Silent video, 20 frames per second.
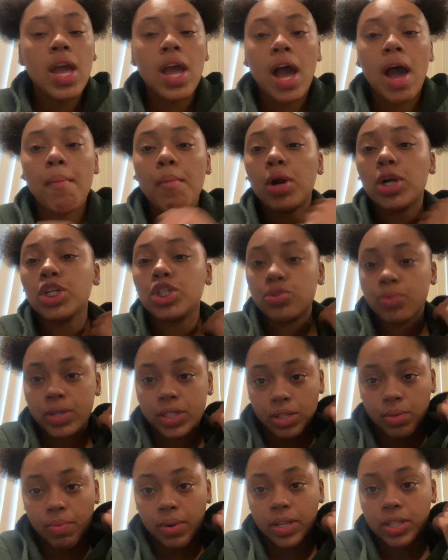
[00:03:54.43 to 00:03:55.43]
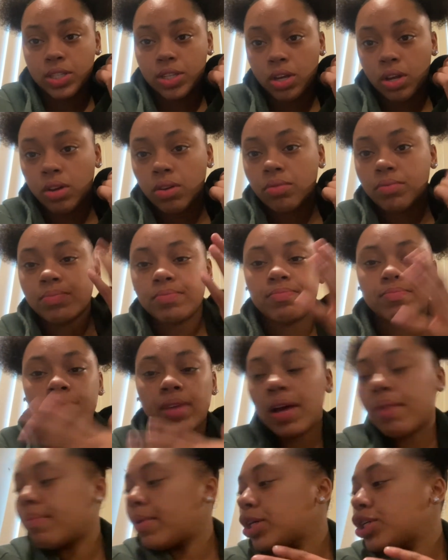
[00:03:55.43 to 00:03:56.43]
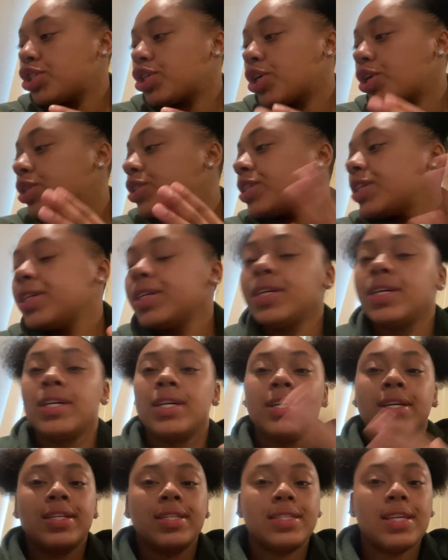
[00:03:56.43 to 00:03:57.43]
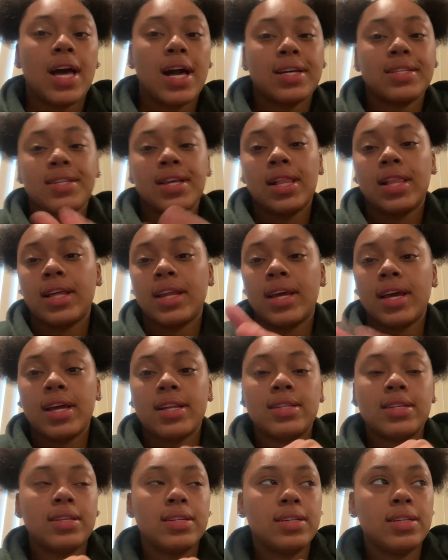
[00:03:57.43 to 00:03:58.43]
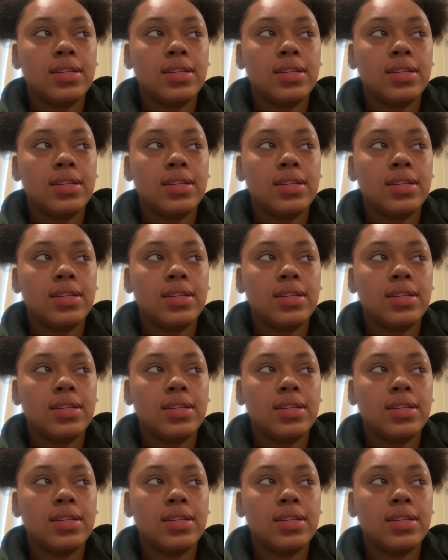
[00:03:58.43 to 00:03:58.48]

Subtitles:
I'm already dressed and ready to go. I have my shirt, socks, all of that.